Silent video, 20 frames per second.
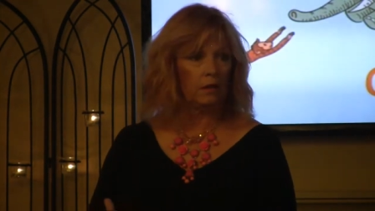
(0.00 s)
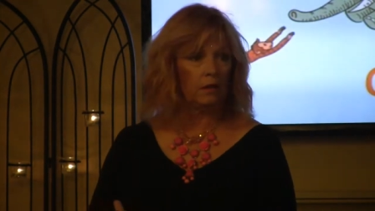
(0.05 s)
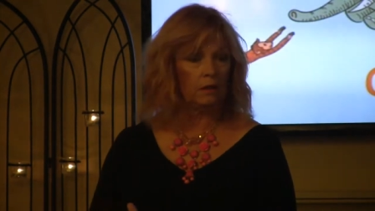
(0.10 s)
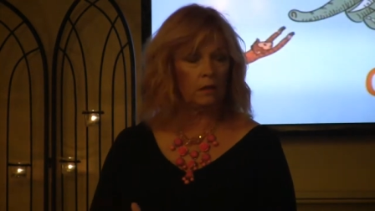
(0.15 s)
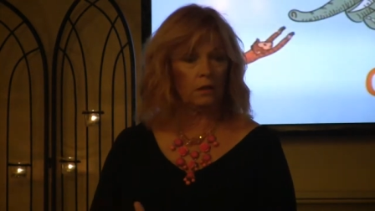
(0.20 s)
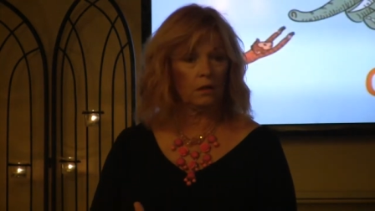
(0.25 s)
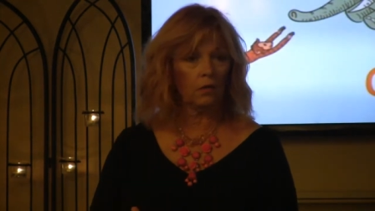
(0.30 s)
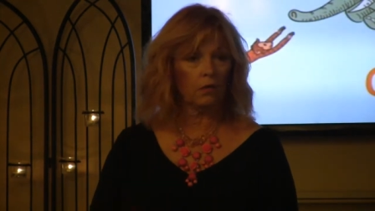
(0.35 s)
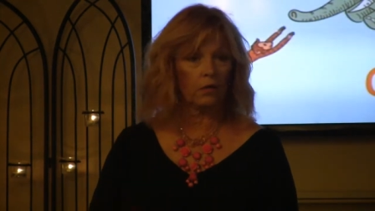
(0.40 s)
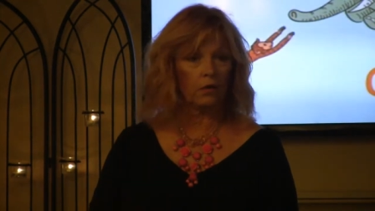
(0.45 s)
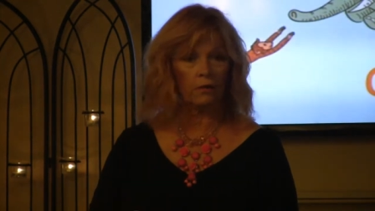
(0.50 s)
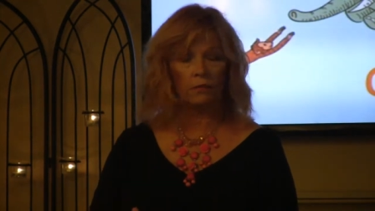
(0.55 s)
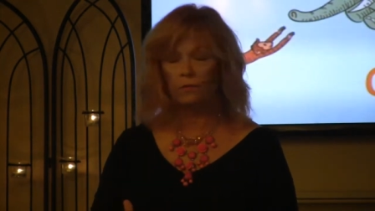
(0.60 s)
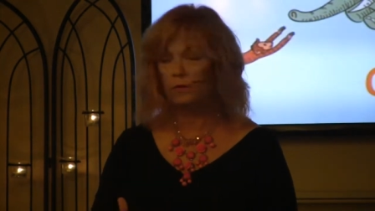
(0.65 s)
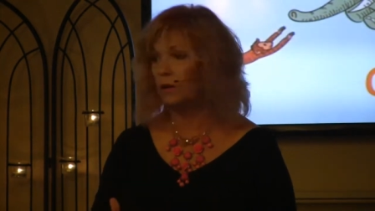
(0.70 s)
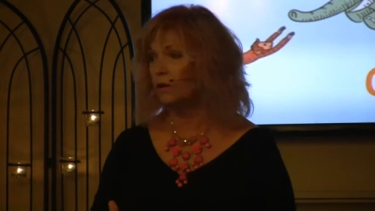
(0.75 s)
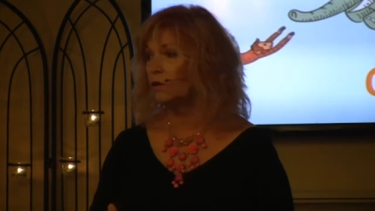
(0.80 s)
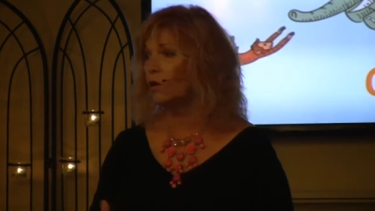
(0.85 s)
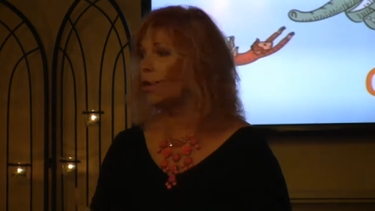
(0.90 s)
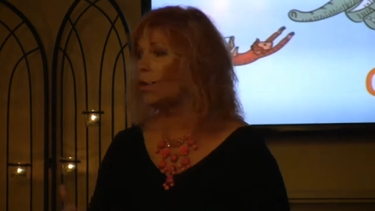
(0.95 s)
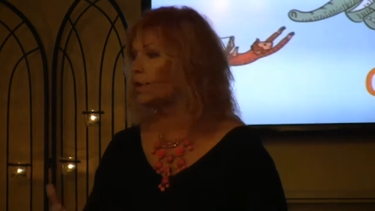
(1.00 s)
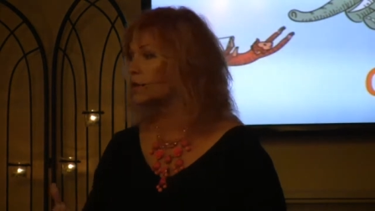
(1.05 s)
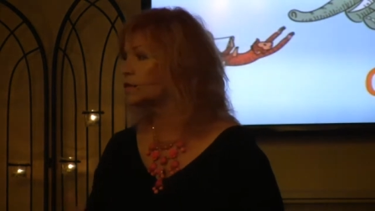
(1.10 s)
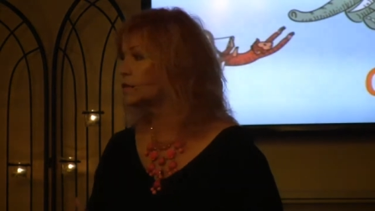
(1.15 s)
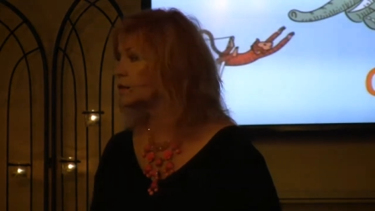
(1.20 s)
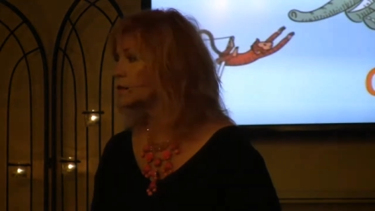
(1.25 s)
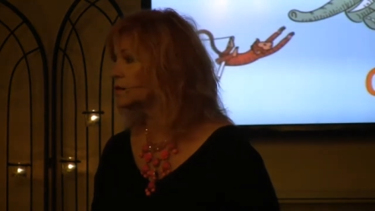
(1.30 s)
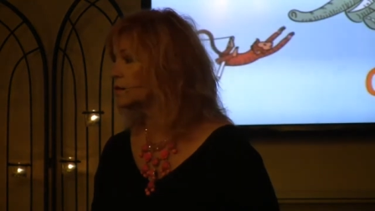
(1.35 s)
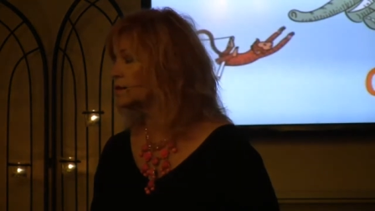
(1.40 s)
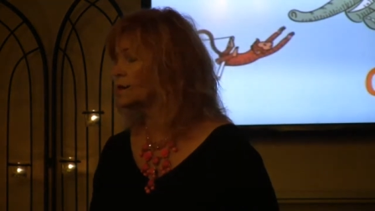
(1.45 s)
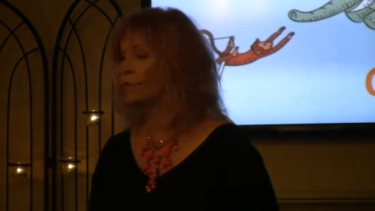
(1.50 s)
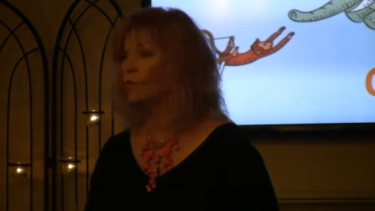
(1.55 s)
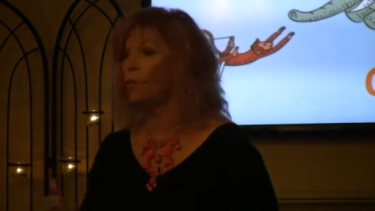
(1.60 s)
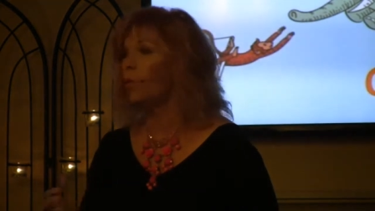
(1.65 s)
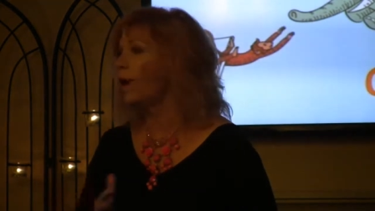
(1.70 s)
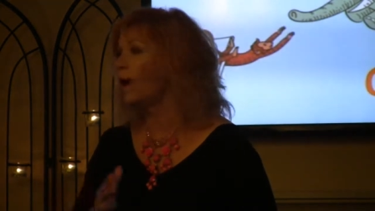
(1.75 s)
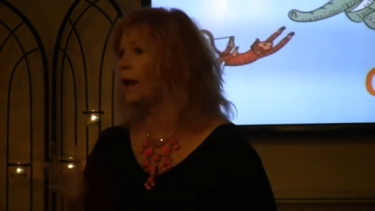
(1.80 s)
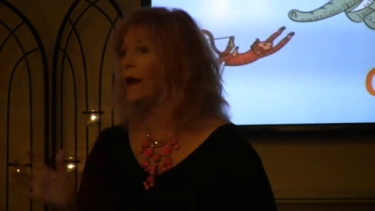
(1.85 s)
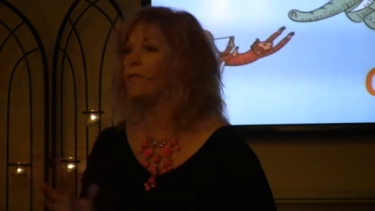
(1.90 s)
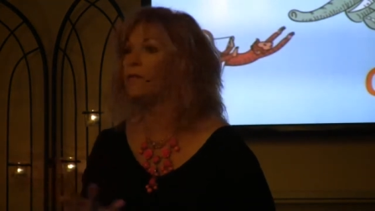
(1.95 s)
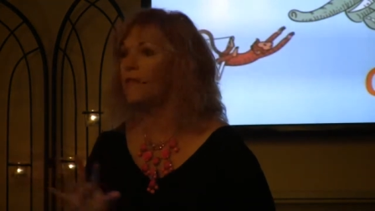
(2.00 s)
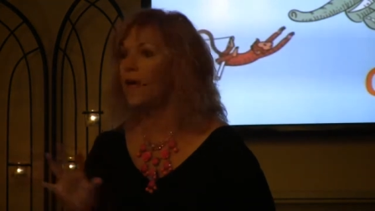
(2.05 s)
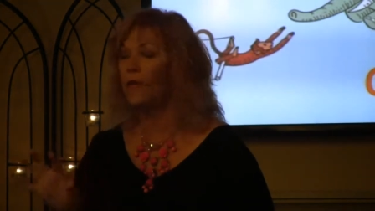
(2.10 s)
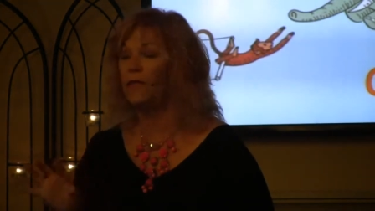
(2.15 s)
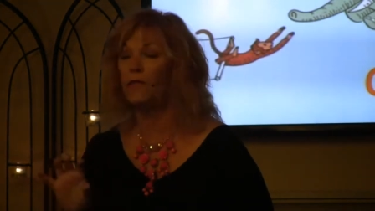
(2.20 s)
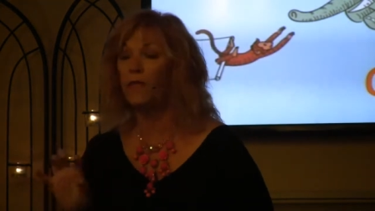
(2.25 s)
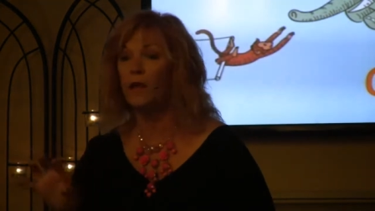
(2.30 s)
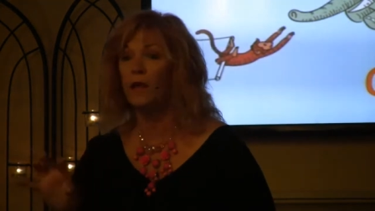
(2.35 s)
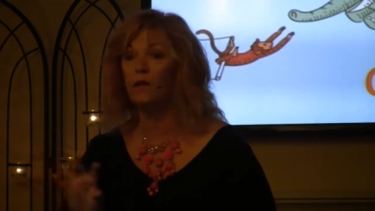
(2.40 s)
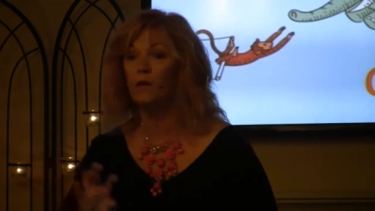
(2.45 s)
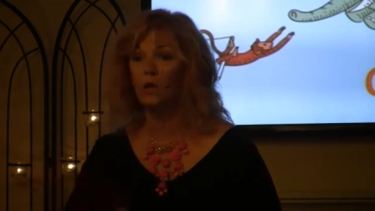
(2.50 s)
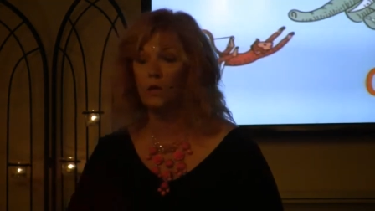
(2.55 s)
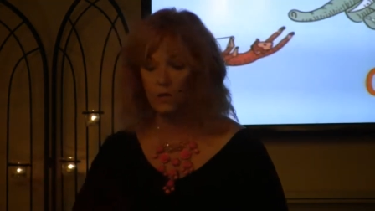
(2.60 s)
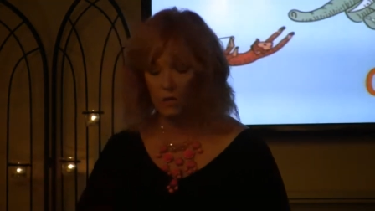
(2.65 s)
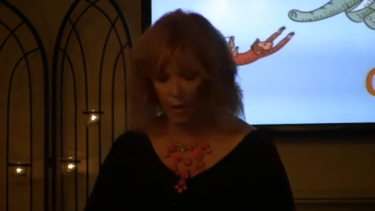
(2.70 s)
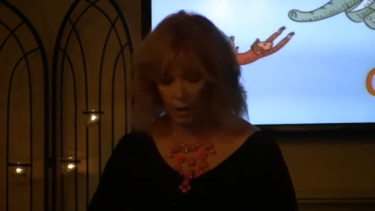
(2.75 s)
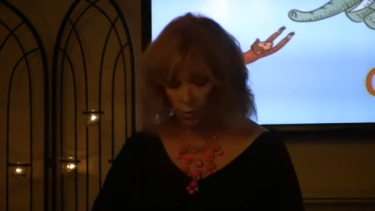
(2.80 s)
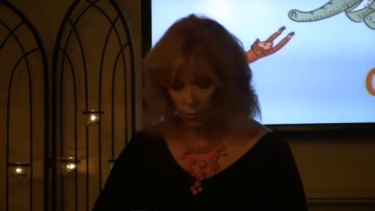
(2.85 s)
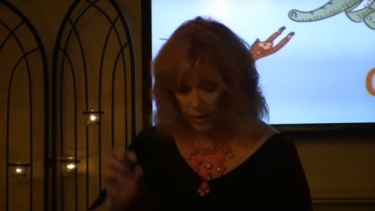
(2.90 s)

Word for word: you know, the, the court system, whatever that thing looks like.